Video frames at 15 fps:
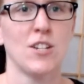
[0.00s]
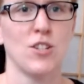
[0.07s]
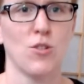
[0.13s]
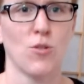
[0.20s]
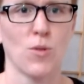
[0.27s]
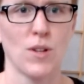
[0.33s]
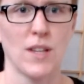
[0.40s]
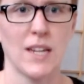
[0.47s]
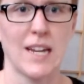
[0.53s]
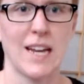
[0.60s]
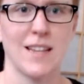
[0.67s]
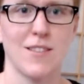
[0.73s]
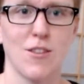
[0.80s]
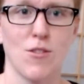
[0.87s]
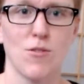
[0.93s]
to really
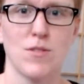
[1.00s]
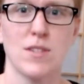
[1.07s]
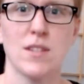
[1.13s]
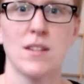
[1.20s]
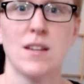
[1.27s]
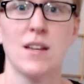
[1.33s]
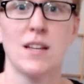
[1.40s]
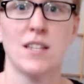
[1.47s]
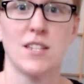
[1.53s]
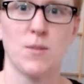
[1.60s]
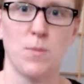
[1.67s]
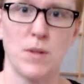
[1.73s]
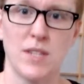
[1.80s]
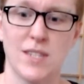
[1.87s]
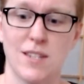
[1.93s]
get those
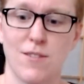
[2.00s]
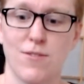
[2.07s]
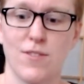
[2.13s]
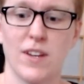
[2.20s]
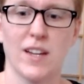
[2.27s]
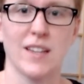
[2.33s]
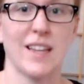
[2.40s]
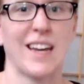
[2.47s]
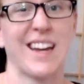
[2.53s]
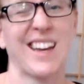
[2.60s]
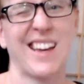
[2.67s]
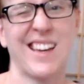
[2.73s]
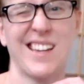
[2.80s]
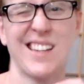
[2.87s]
specific like